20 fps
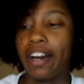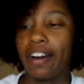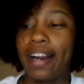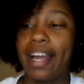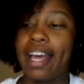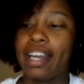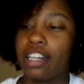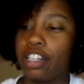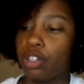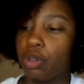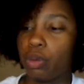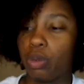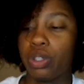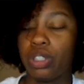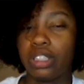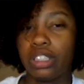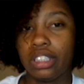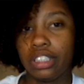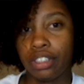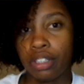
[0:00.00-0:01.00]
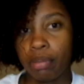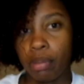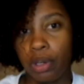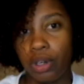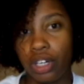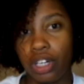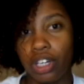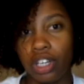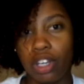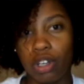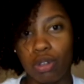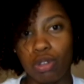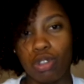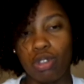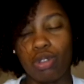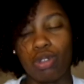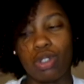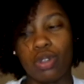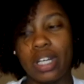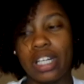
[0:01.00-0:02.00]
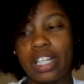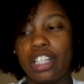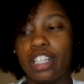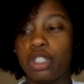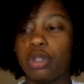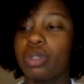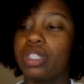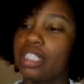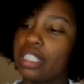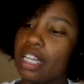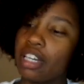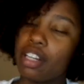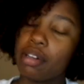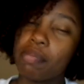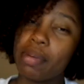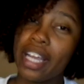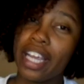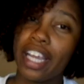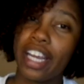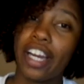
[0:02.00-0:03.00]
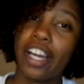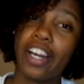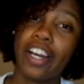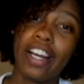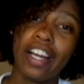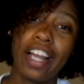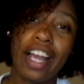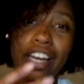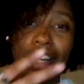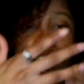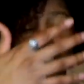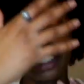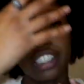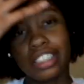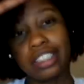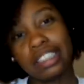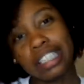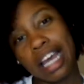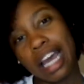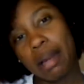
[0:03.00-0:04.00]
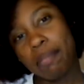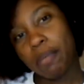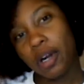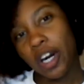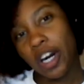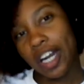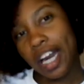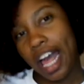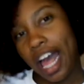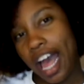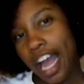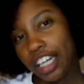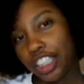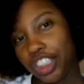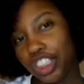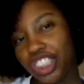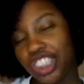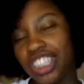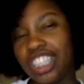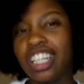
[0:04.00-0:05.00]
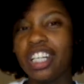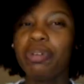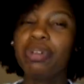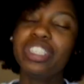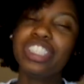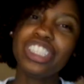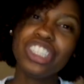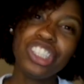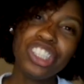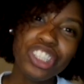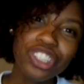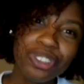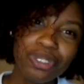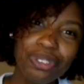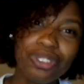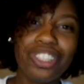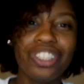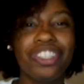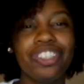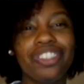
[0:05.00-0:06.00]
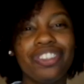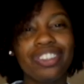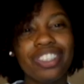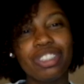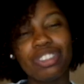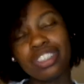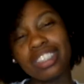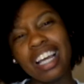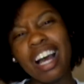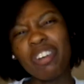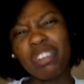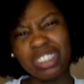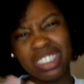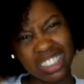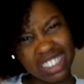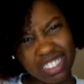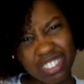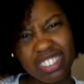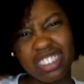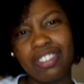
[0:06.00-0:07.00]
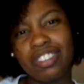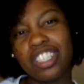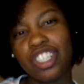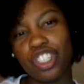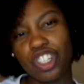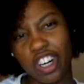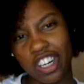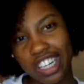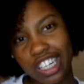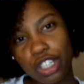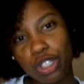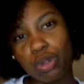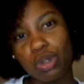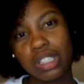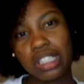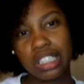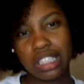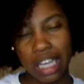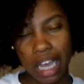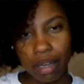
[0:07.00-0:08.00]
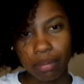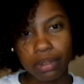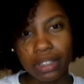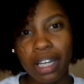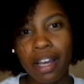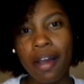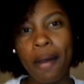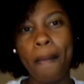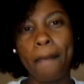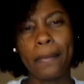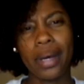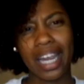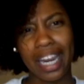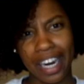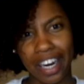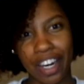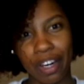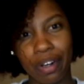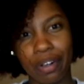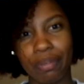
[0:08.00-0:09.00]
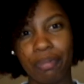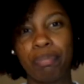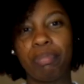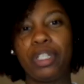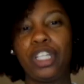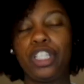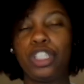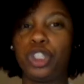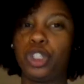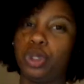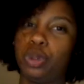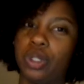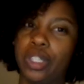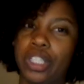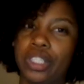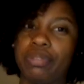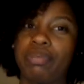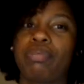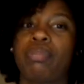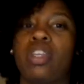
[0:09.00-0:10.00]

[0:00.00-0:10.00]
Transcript: I had an award ceremony to go to, so I did a twist out on my hair, had a little side part action, and it was cute. I was starting to accept my hair being short.